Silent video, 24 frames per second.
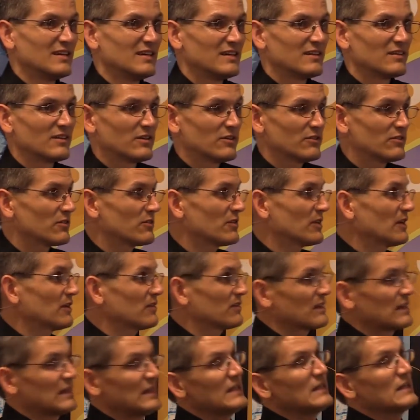these are things
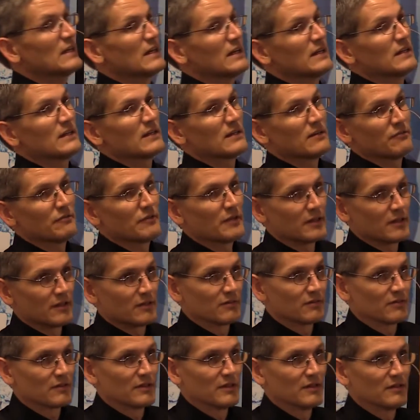that he
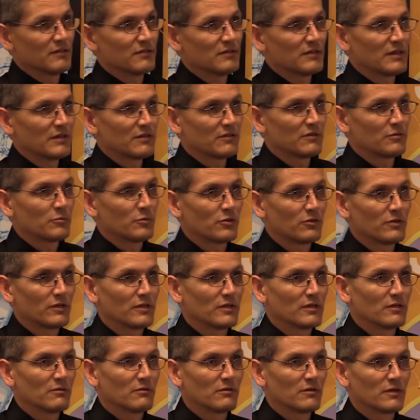identifies in his testimony
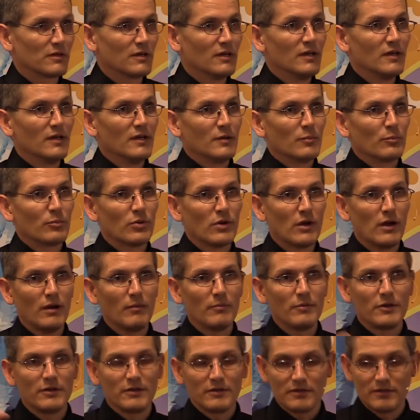that were
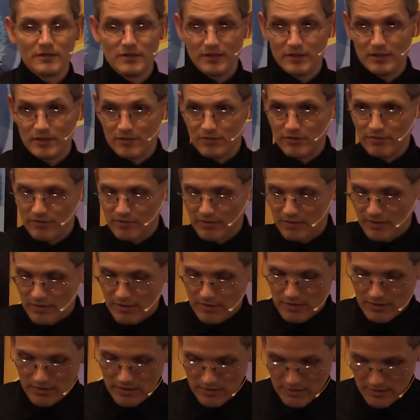prominent in his
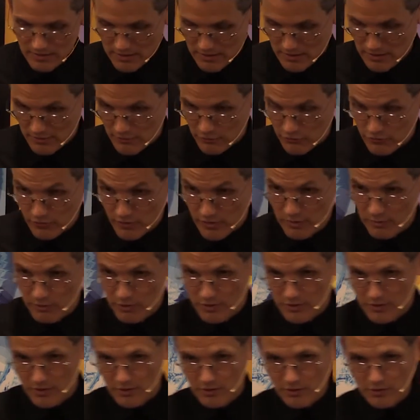treatment
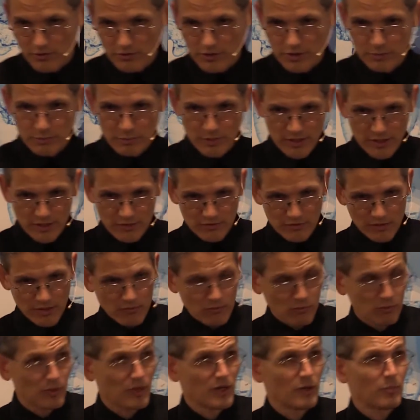there at Uchee Pines. Well,
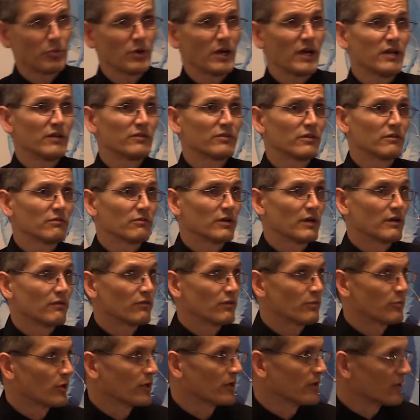everybody prays over
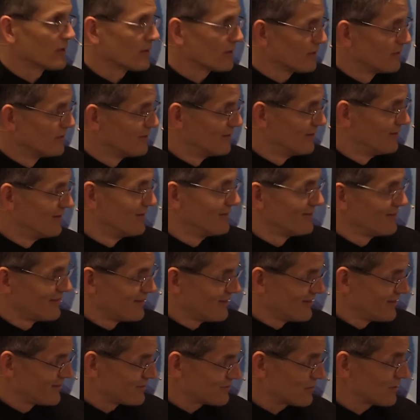everybody.
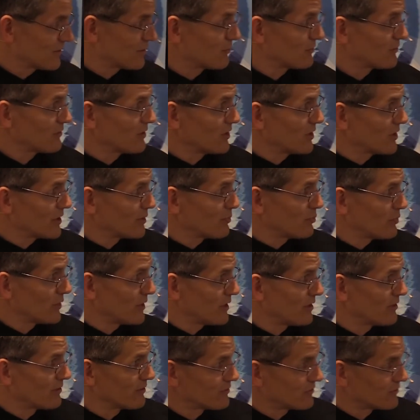So there was a lot of
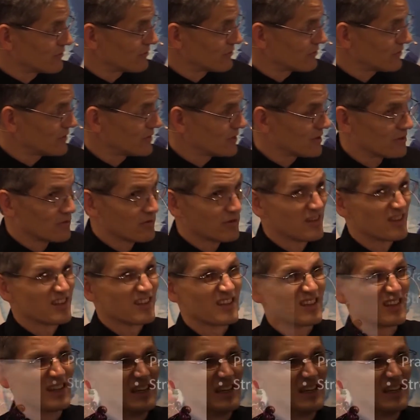prayer associated with it.